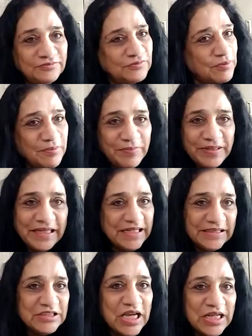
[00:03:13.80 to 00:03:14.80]
From the
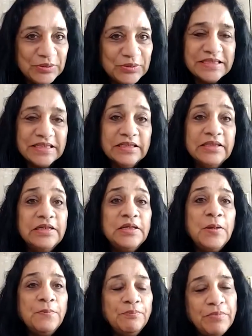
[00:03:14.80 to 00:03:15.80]
beginning, childhood say,
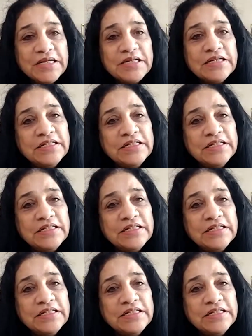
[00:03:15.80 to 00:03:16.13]
but